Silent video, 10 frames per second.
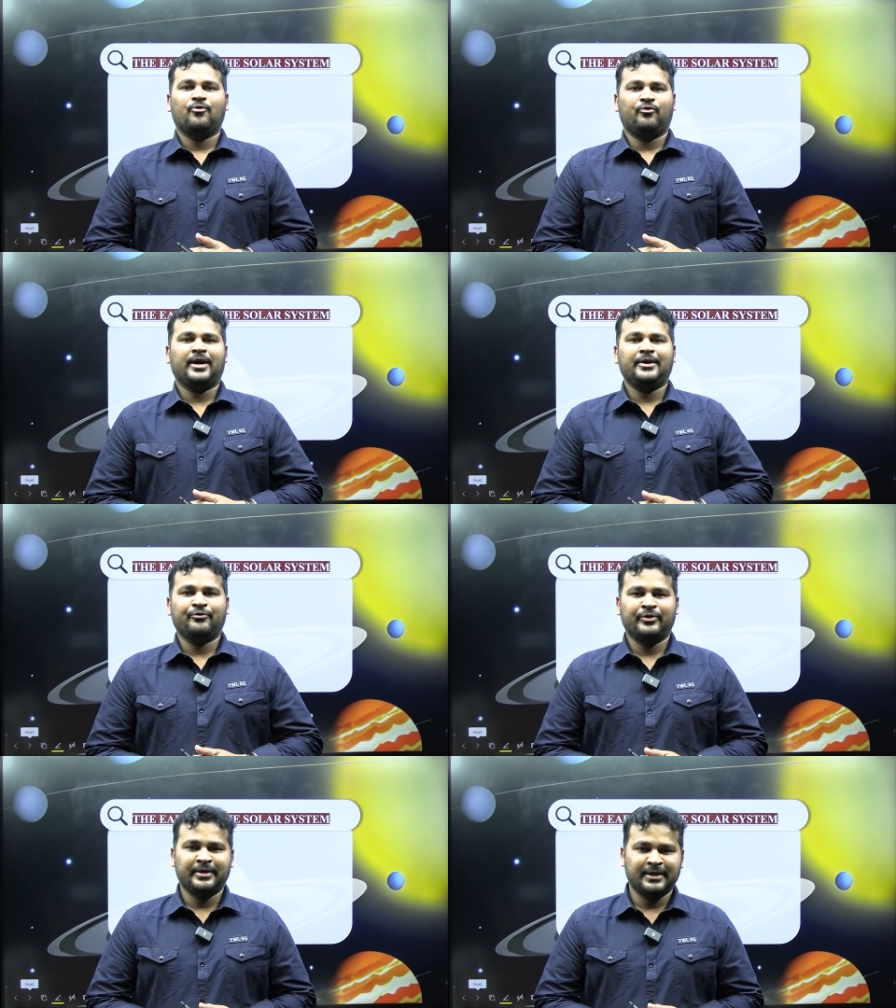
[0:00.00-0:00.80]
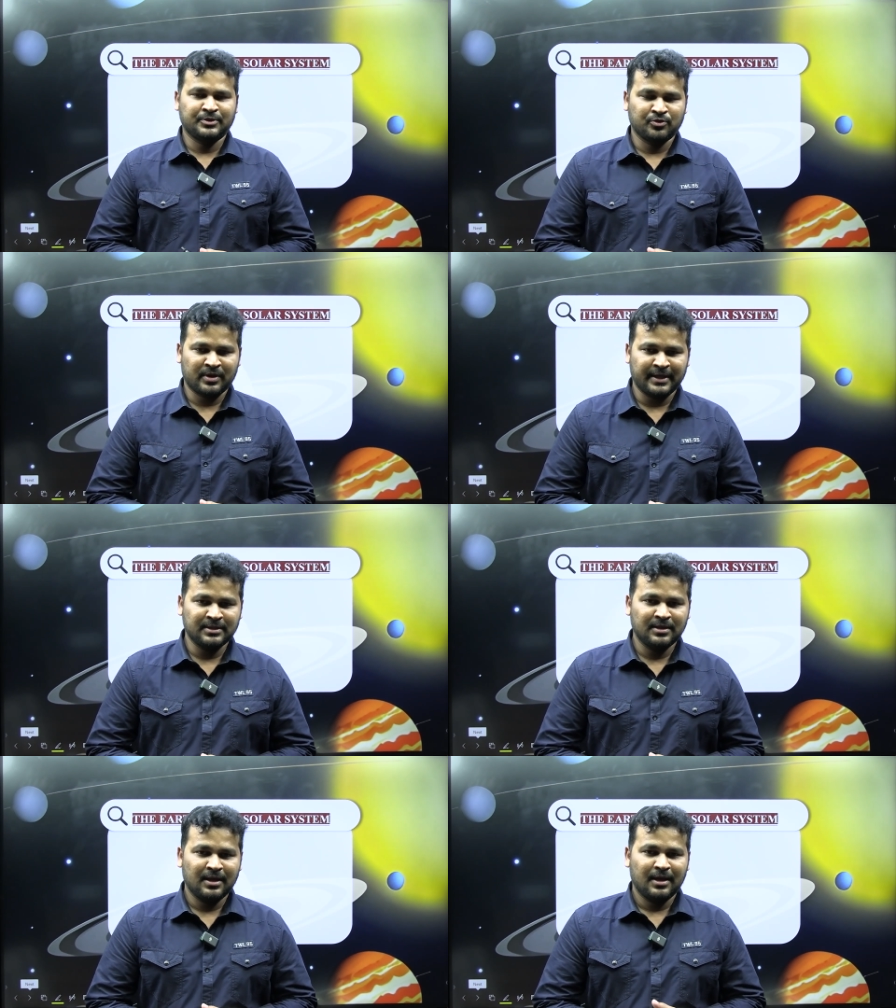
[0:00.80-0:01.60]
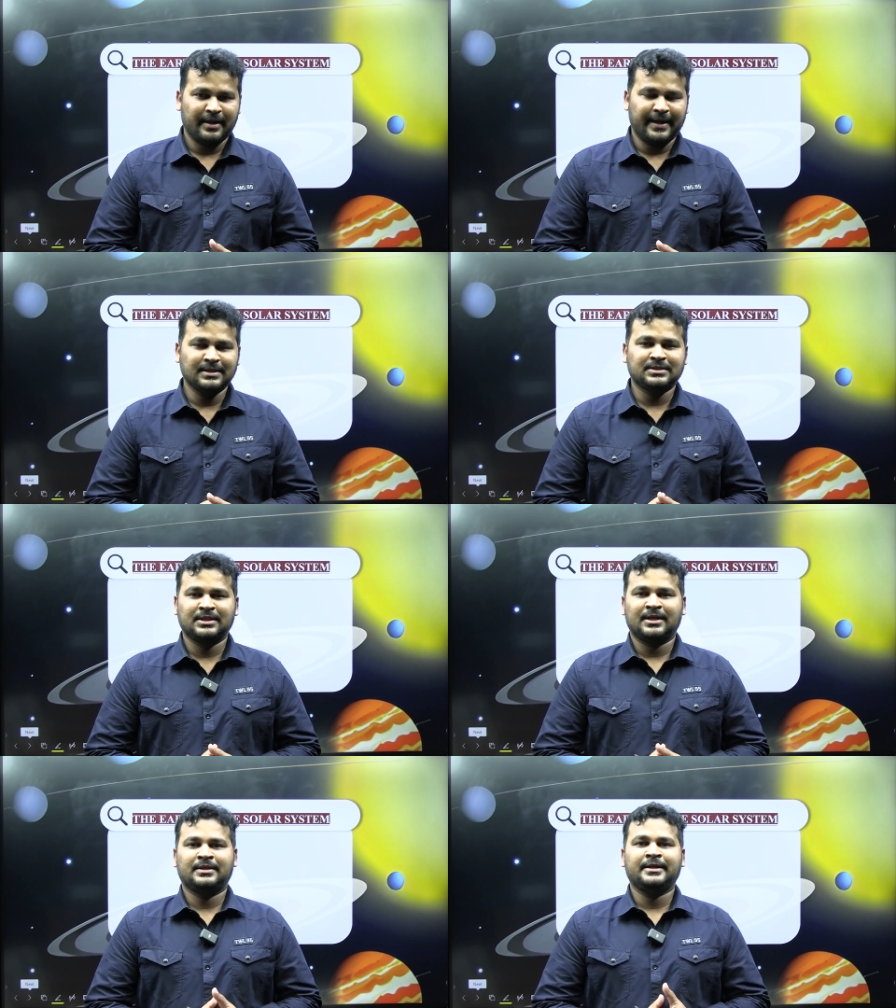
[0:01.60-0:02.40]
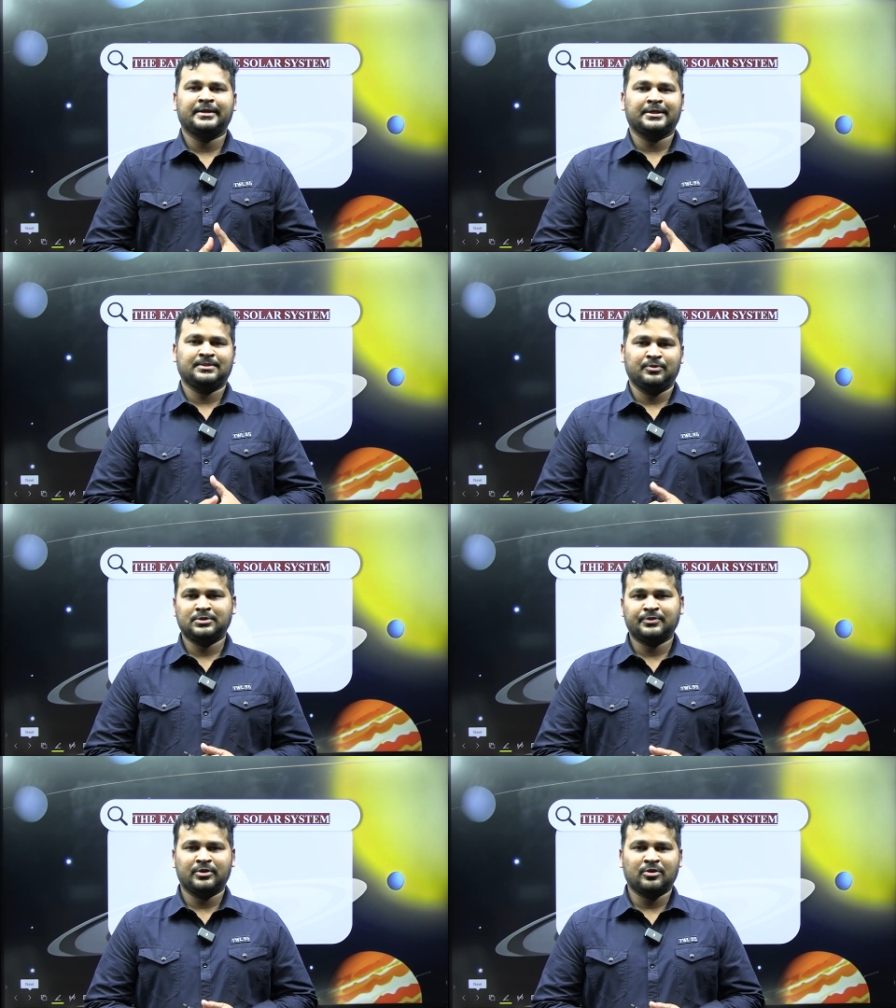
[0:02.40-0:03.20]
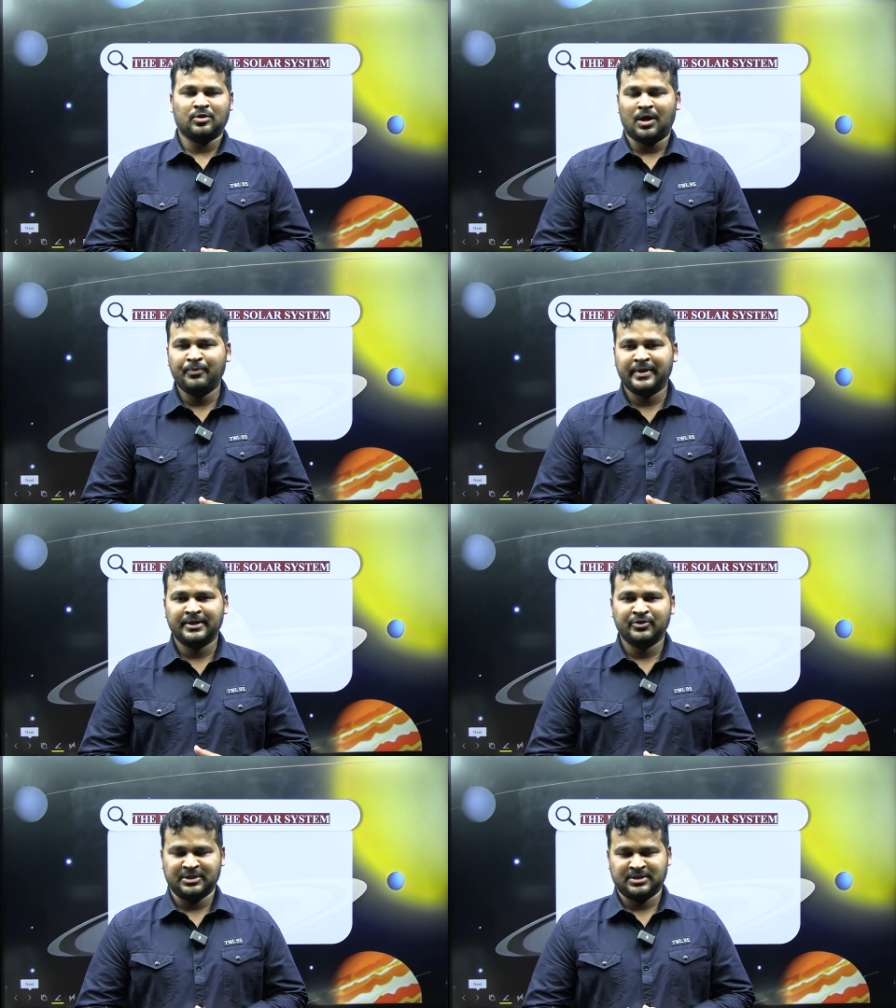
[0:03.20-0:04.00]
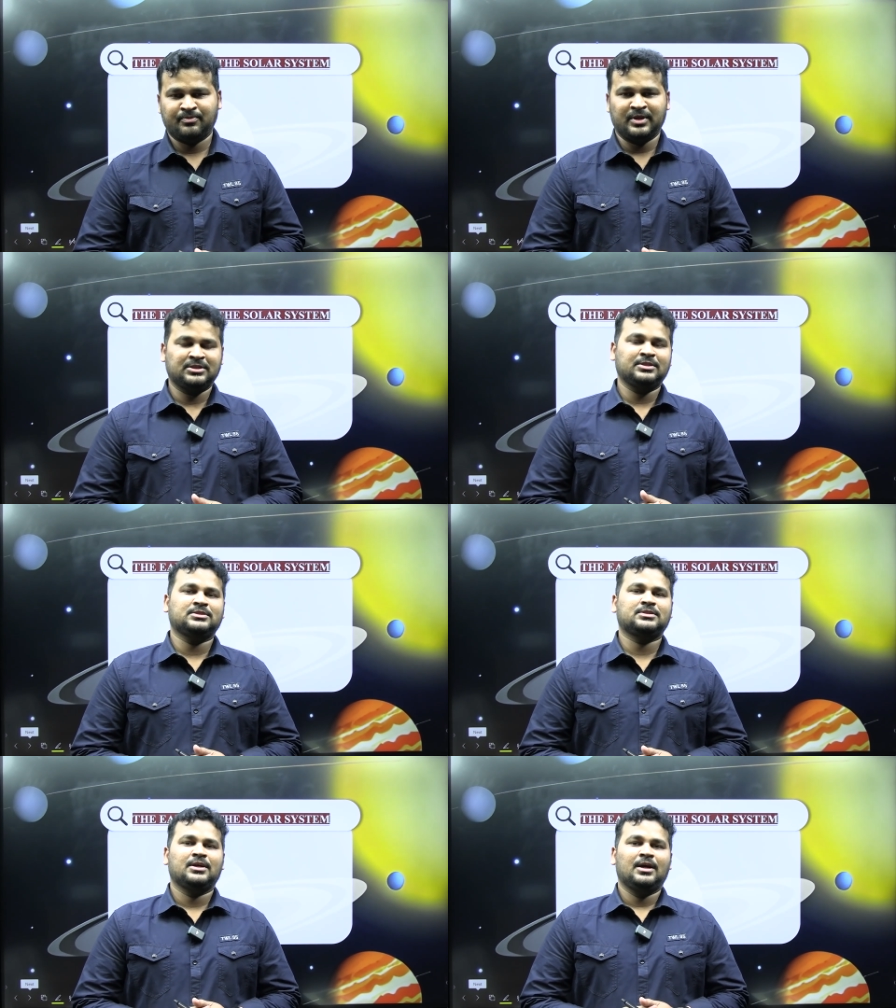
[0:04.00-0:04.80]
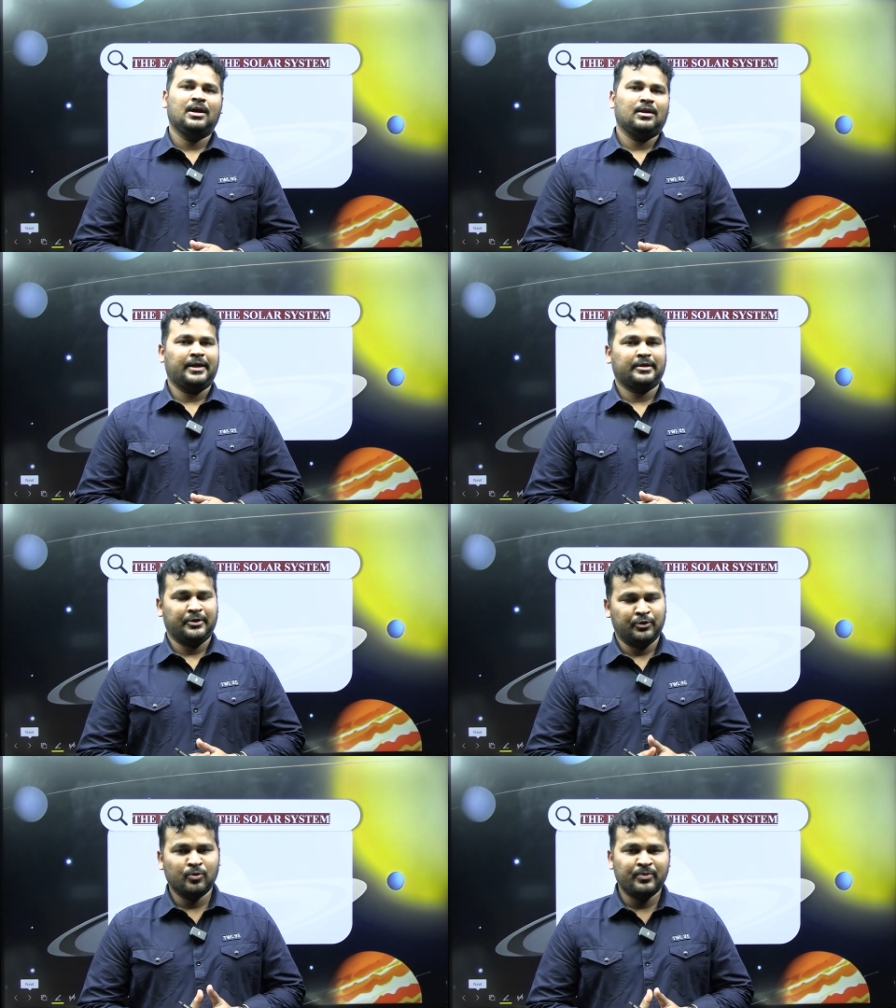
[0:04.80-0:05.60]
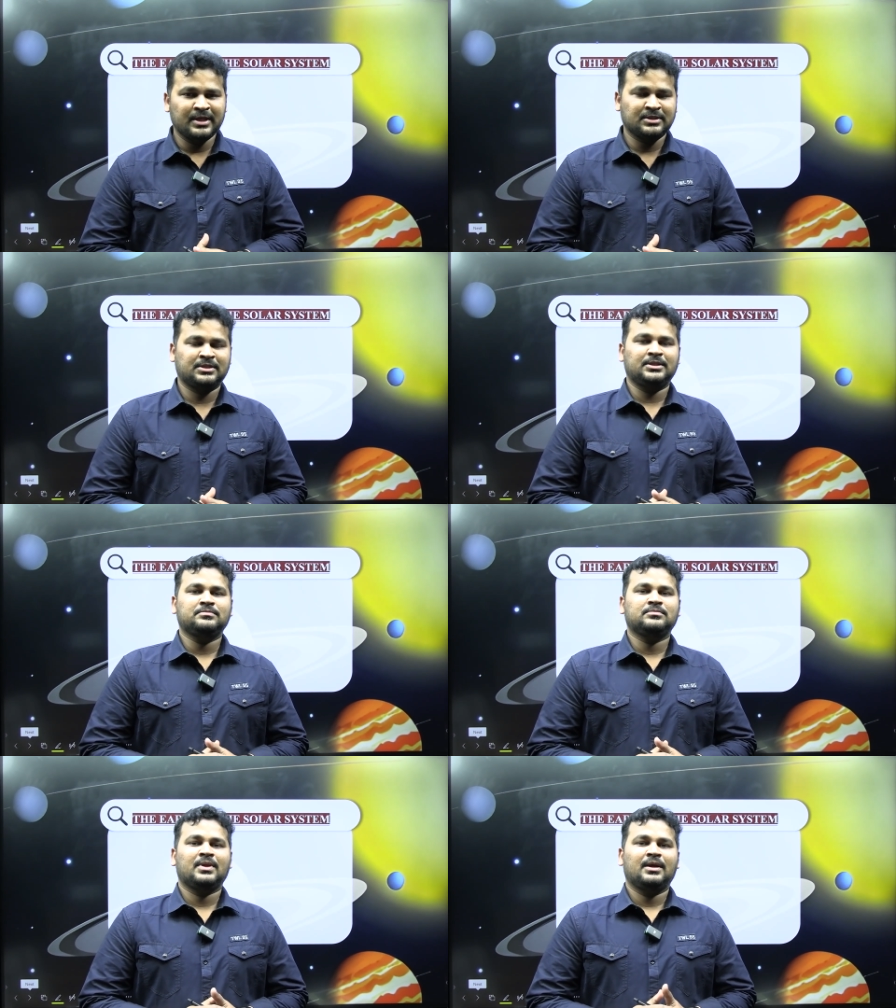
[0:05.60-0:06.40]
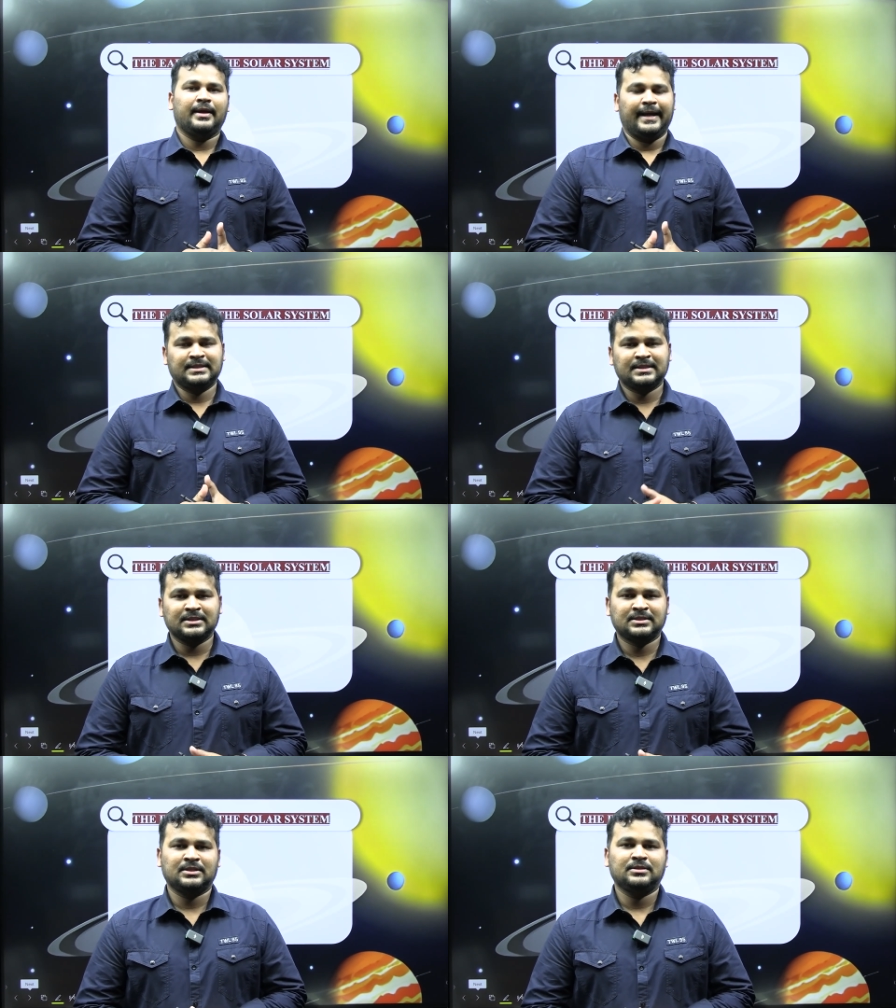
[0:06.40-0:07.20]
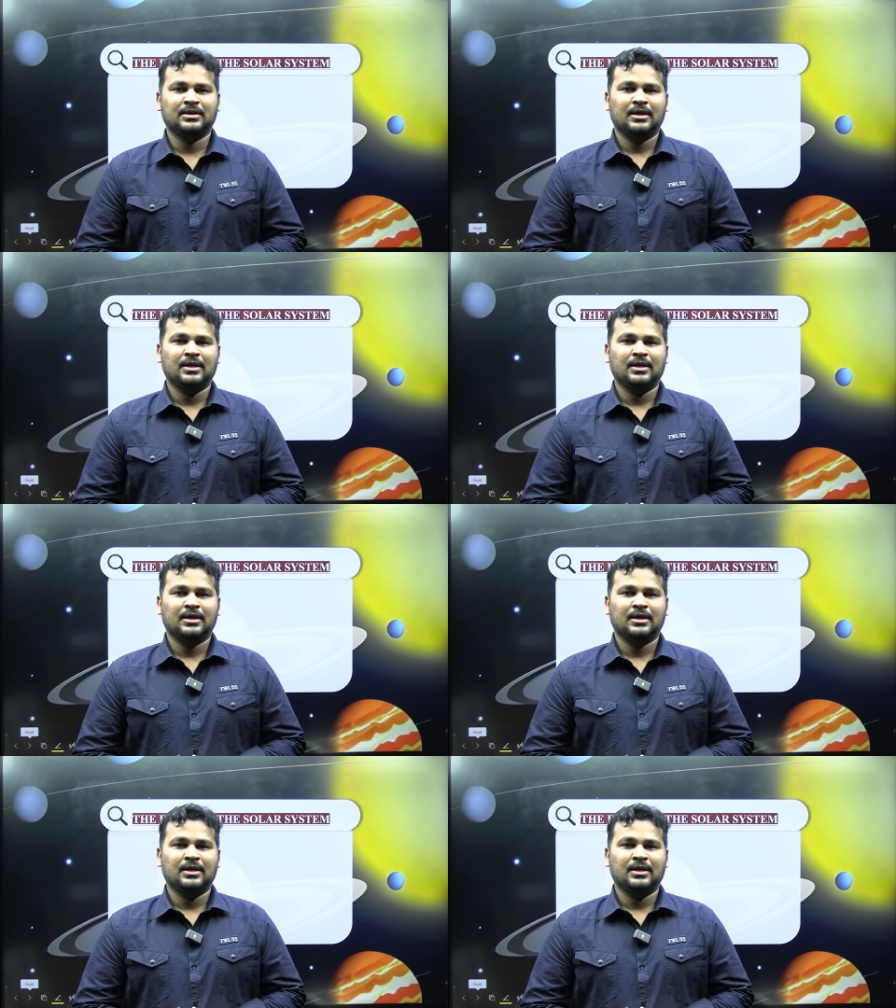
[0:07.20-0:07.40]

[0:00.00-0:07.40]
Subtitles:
why we need to read NCERT textbooks for competitive examinations like UPSC, SSC,